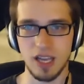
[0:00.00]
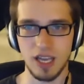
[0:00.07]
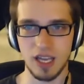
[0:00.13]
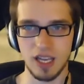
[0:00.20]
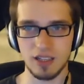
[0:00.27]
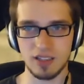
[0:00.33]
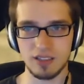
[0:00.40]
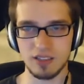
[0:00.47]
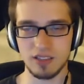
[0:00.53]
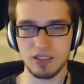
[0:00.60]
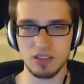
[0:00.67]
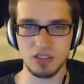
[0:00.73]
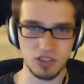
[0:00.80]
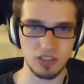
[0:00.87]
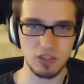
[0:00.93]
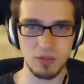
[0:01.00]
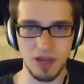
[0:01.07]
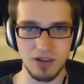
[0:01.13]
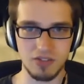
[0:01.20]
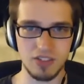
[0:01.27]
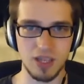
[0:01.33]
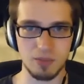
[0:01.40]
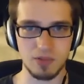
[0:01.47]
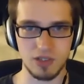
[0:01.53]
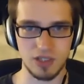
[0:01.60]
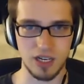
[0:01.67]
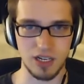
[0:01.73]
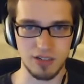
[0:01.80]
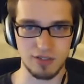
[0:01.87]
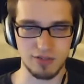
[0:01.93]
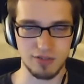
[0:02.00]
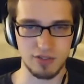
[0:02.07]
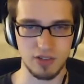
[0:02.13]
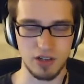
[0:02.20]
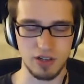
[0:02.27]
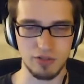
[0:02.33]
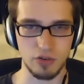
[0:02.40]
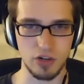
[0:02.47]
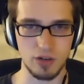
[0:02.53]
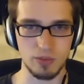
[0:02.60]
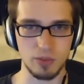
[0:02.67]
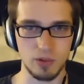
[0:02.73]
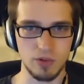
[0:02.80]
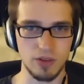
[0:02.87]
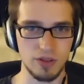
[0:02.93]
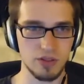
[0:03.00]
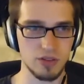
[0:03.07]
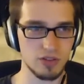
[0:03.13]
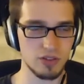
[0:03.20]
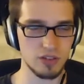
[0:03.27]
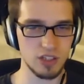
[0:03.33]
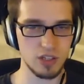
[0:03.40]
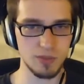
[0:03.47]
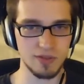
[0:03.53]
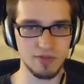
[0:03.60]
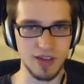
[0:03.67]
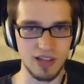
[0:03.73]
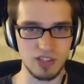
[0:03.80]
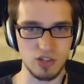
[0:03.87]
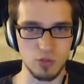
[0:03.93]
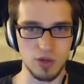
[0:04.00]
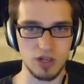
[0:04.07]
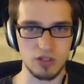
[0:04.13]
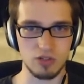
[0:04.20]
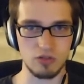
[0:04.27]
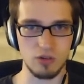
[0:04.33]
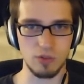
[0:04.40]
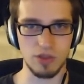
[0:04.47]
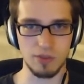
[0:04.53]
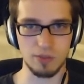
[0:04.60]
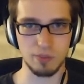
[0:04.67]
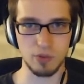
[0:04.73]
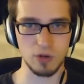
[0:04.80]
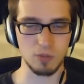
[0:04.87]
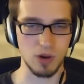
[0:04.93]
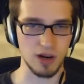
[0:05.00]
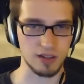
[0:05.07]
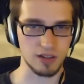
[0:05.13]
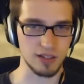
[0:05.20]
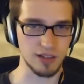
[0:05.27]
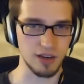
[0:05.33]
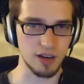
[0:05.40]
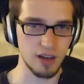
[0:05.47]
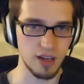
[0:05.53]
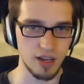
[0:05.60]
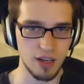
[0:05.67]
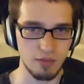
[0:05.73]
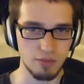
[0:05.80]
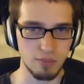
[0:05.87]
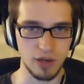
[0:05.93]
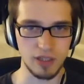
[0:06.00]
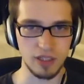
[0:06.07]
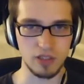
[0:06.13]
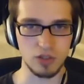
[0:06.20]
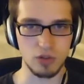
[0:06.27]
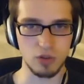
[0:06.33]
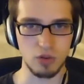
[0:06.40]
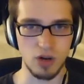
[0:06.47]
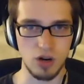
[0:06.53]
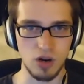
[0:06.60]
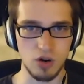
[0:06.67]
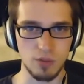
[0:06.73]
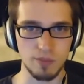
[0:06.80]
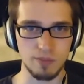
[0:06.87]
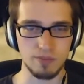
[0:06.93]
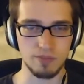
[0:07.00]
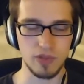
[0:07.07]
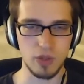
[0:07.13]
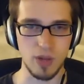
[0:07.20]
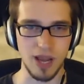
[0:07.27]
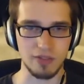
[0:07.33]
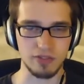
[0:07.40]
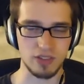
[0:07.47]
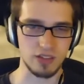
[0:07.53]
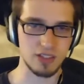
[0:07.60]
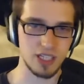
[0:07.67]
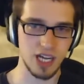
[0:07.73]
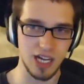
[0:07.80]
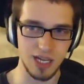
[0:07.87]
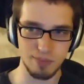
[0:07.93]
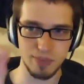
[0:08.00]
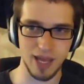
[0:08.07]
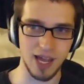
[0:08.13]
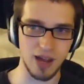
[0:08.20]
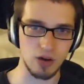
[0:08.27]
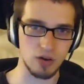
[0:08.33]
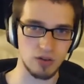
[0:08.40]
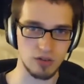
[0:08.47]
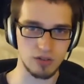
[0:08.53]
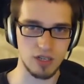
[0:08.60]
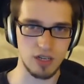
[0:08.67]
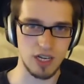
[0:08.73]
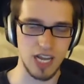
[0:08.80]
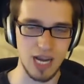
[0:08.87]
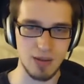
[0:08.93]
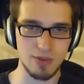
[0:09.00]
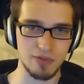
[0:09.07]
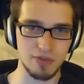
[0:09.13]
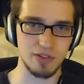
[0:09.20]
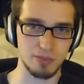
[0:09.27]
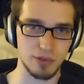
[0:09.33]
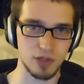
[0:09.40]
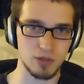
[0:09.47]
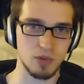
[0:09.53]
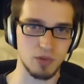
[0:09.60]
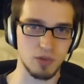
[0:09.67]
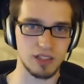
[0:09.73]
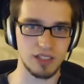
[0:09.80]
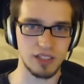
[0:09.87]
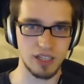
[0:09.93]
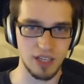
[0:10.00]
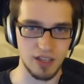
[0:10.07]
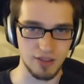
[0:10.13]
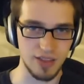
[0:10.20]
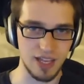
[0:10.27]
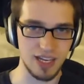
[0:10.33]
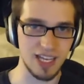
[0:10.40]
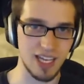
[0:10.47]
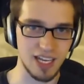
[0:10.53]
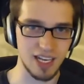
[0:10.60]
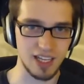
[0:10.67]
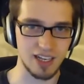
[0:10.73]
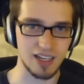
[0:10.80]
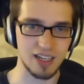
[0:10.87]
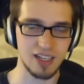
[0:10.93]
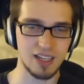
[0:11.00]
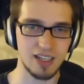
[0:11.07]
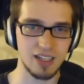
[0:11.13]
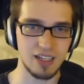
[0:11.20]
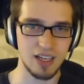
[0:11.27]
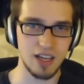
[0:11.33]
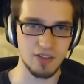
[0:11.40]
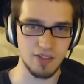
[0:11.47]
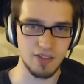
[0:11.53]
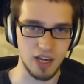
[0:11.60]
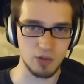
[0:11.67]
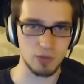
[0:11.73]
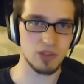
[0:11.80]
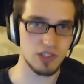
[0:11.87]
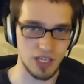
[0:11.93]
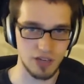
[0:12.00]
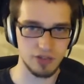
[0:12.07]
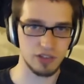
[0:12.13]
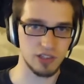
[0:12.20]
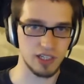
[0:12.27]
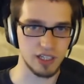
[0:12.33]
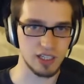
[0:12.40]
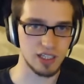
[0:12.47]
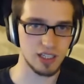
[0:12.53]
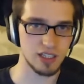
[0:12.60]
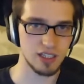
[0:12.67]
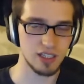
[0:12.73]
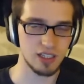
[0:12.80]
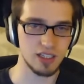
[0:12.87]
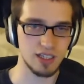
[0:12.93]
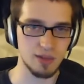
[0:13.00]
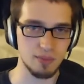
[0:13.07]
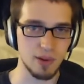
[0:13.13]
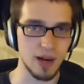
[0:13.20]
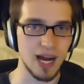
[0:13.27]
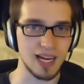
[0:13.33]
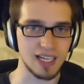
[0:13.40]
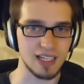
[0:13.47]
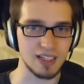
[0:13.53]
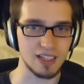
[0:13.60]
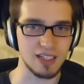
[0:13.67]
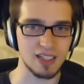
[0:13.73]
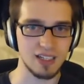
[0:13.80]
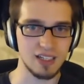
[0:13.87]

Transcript: And a certain amount of steps are kind of unavoidable. There's a little bit faster way to do it with a bookmarklet, but in Chrome, you have to type out the name the bookmarklet and then hit it, and then it will save your link in Pocket.